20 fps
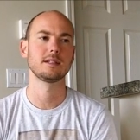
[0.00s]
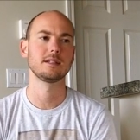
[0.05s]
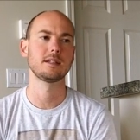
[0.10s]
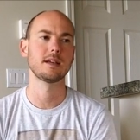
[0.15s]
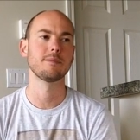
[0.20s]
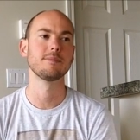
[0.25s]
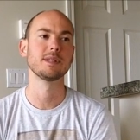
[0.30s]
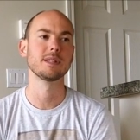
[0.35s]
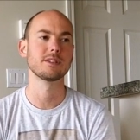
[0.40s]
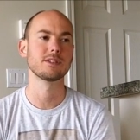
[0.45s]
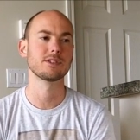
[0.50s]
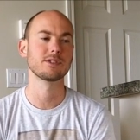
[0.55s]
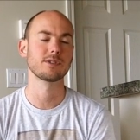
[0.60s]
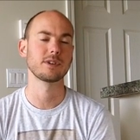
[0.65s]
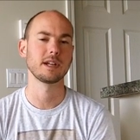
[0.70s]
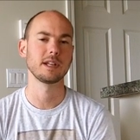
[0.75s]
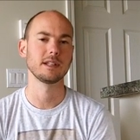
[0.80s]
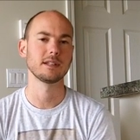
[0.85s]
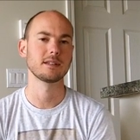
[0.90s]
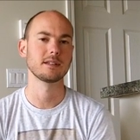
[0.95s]

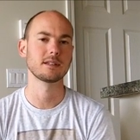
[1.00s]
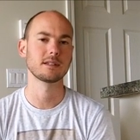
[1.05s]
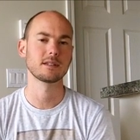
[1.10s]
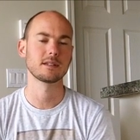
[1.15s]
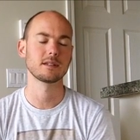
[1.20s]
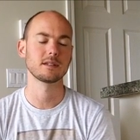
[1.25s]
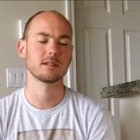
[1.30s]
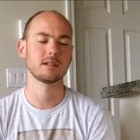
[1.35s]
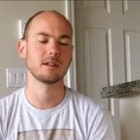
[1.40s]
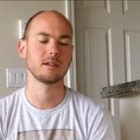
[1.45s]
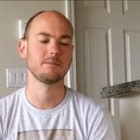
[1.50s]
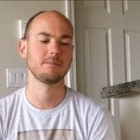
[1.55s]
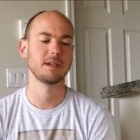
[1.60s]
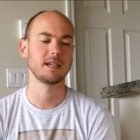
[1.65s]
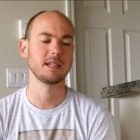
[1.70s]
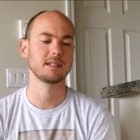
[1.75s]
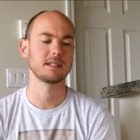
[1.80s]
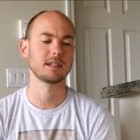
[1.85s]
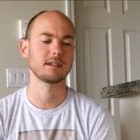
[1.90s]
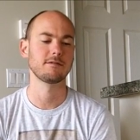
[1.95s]
demonstrates a
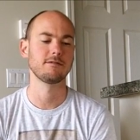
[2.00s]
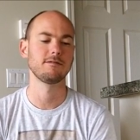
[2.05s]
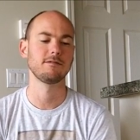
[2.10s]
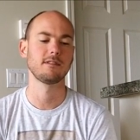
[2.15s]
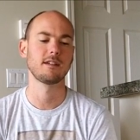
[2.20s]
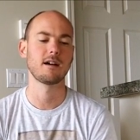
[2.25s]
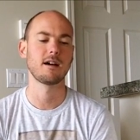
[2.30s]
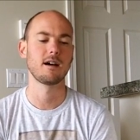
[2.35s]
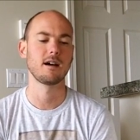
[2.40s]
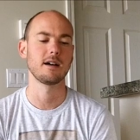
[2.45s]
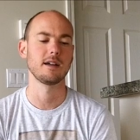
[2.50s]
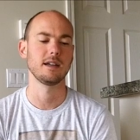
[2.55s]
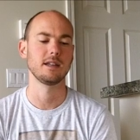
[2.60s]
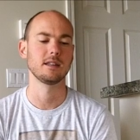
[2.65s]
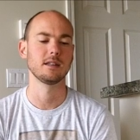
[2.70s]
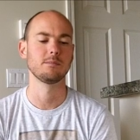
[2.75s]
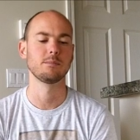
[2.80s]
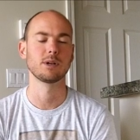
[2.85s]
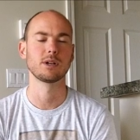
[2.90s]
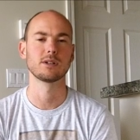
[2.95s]
basic flaw
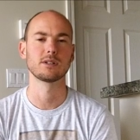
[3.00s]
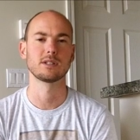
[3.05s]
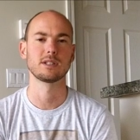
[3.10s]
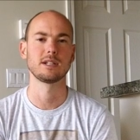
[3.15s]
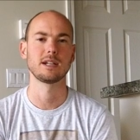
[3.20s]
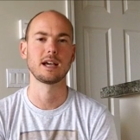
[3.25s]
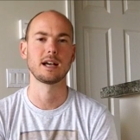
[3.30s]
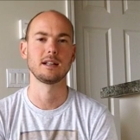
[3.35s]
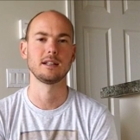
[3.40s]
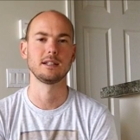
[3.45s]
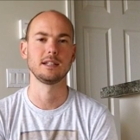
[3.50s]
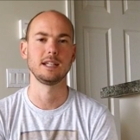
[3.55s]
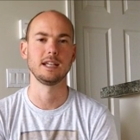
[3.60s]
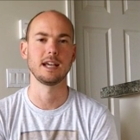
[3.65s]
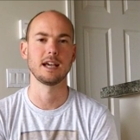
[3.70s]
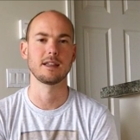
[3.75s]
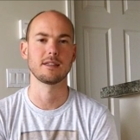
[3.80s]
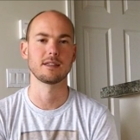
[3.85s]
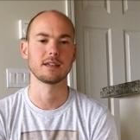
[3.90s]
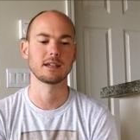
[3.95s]
in the personality
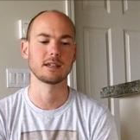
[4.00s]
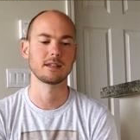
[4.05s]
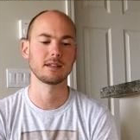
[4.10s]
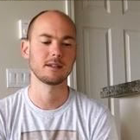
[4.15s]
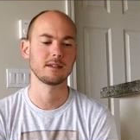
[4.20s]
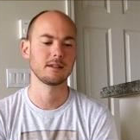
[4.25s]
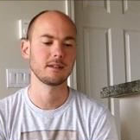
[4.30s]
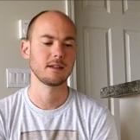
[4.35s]
ethic.